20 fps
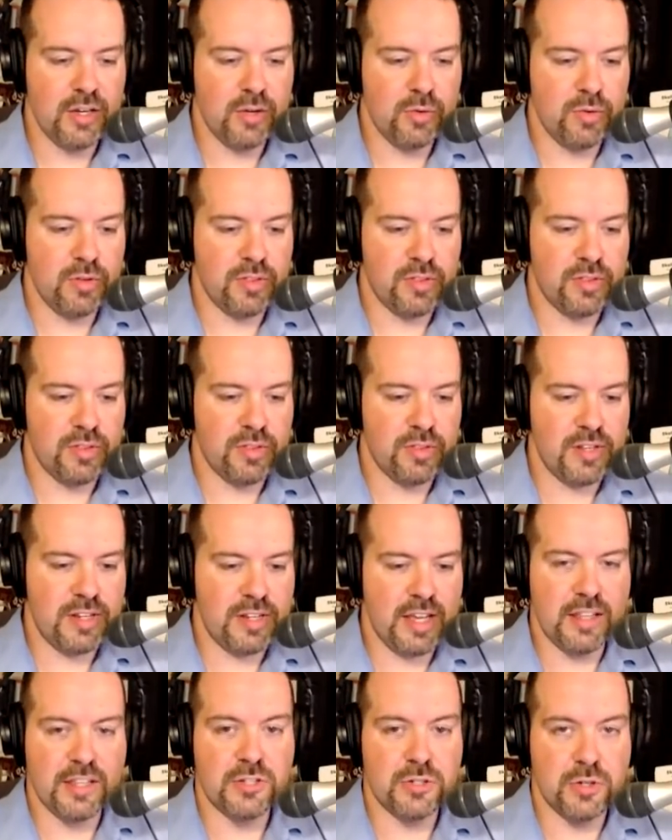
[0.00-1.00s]
with the
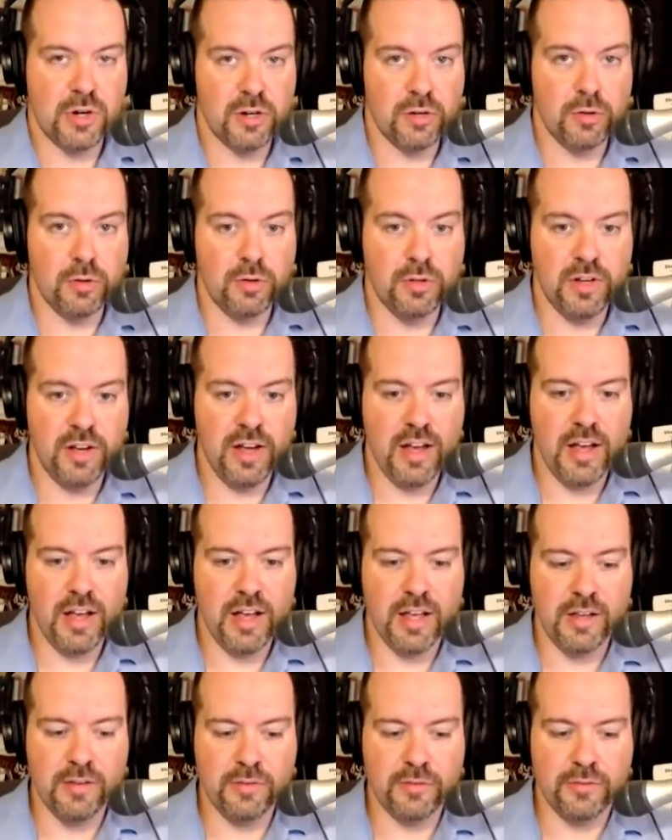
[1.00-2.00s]
daily struggle
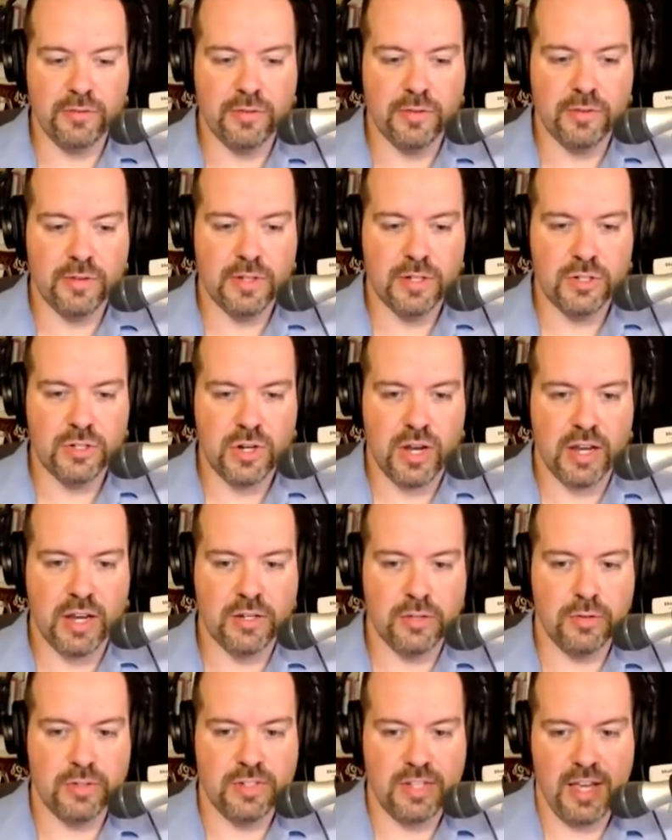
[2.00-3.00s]
of trying
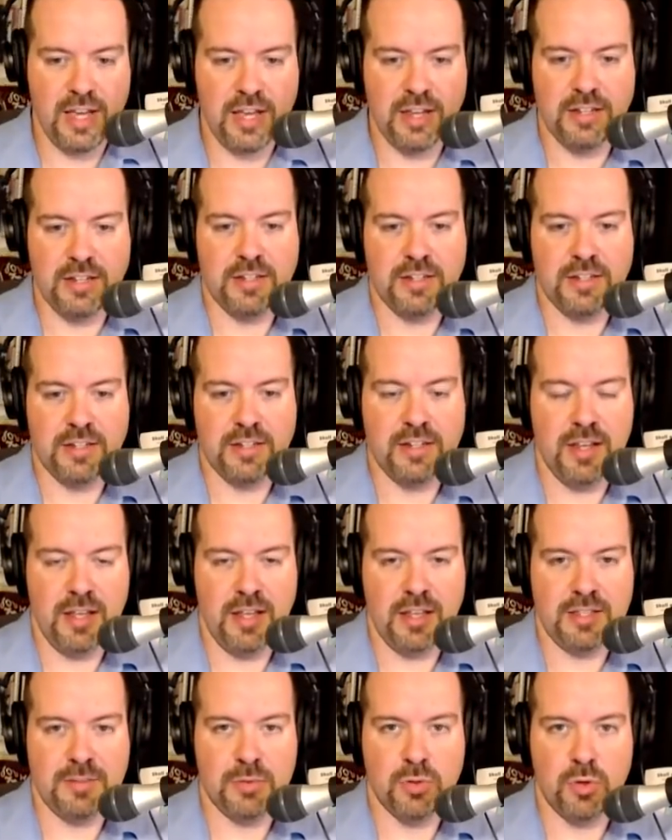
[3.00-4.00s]
to attain
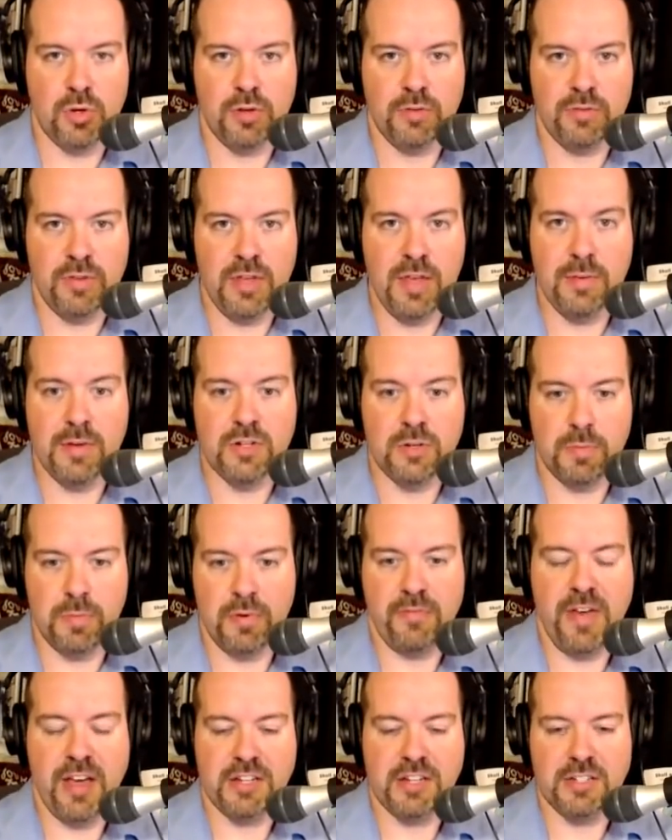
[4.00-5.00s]
some sort of image or
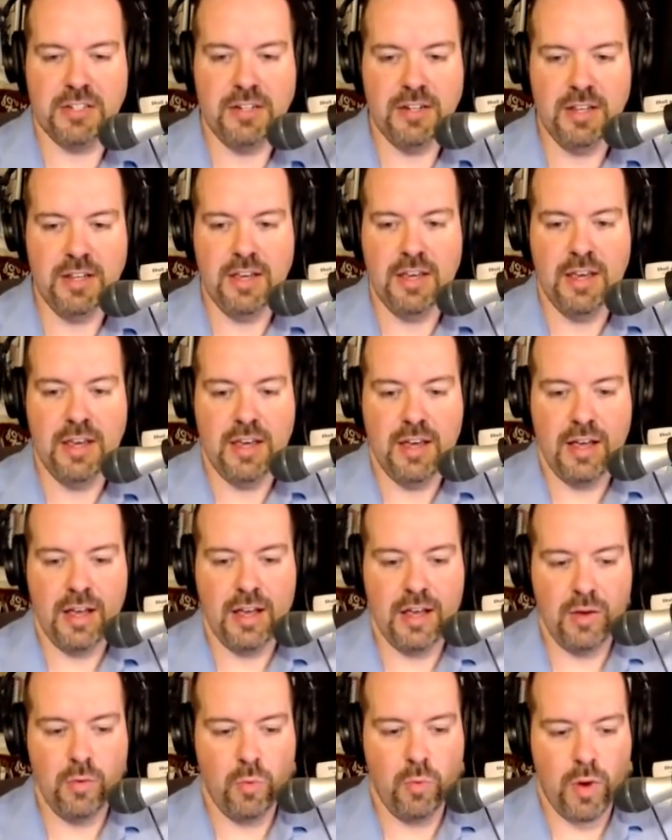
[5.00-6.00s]
perfection,
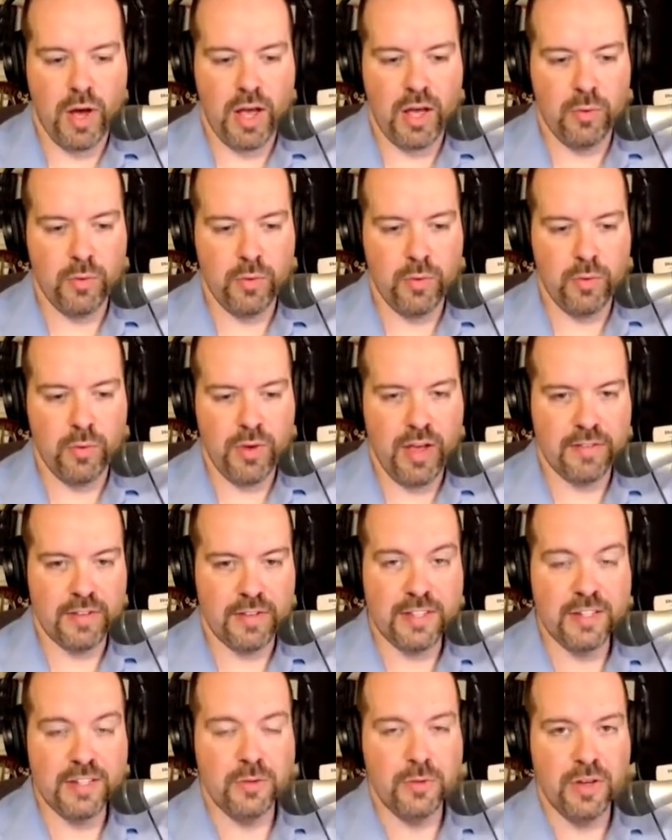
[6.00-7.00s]
while we have to
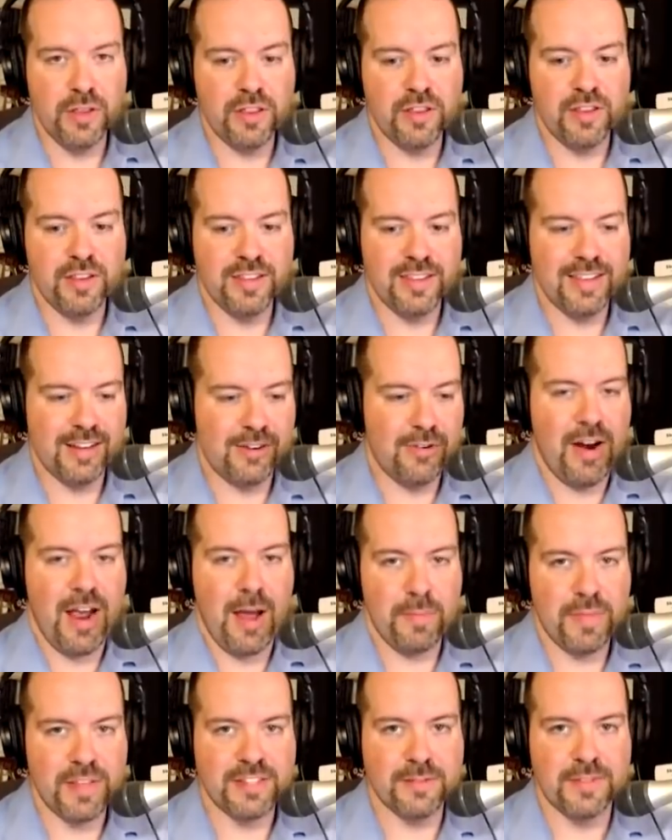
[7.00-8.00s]
deal with the
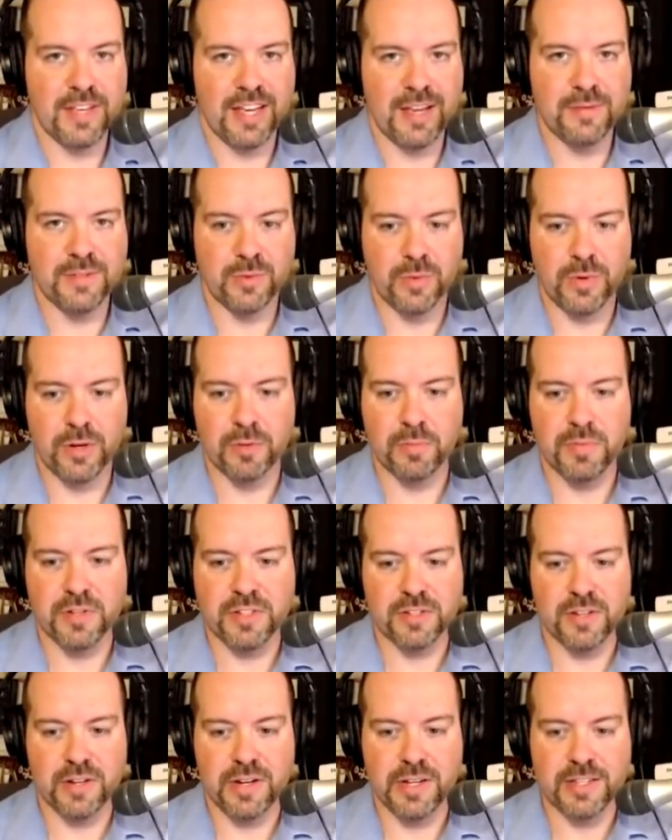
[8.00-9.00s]
crap that sometimes the world
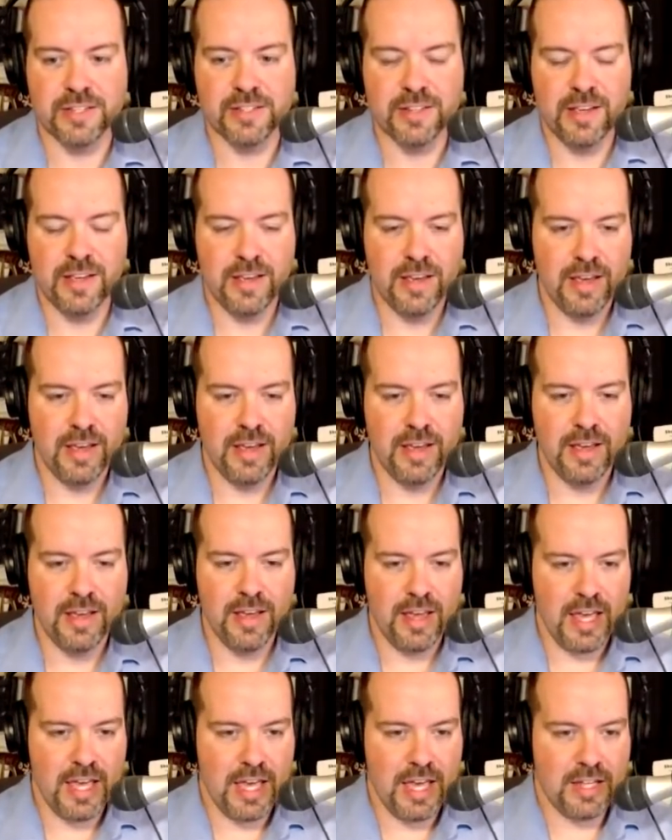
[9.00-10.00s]
puts on us.
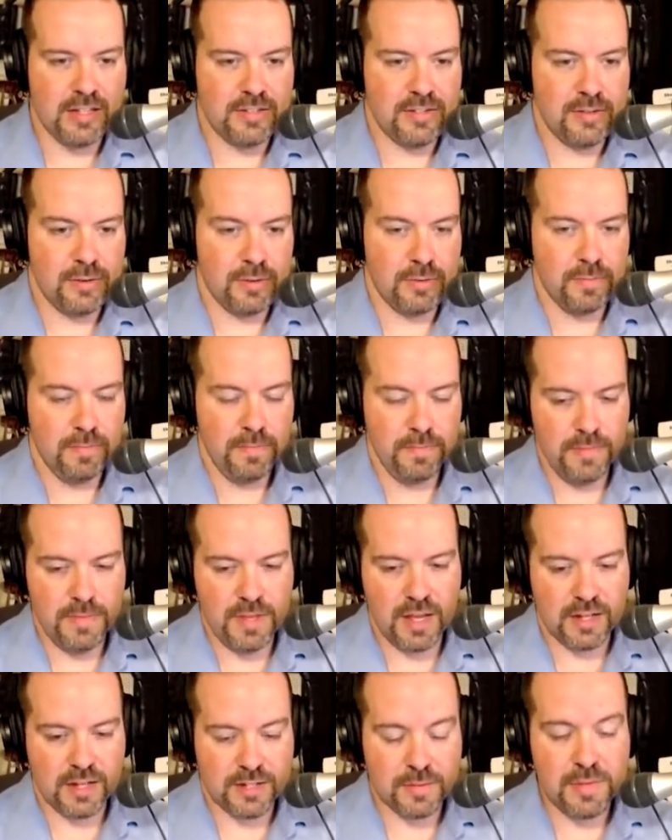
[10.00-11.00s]
And so,
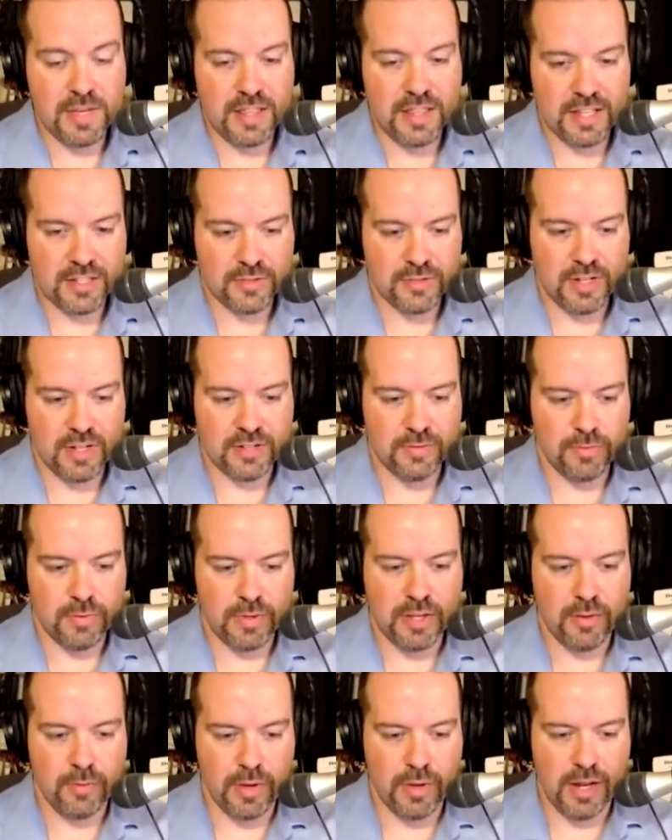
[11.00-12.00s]
to me, that's
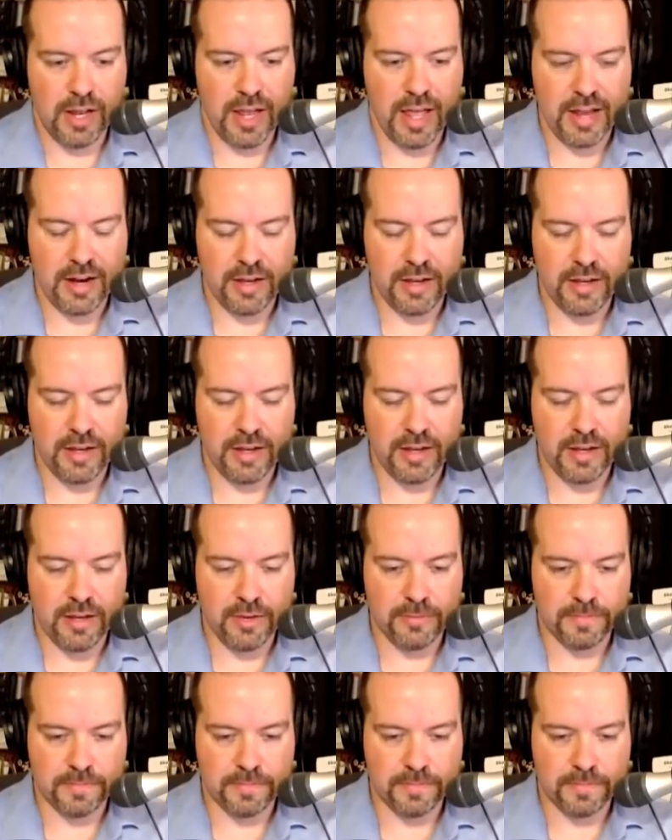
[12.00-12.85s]
really what a lot of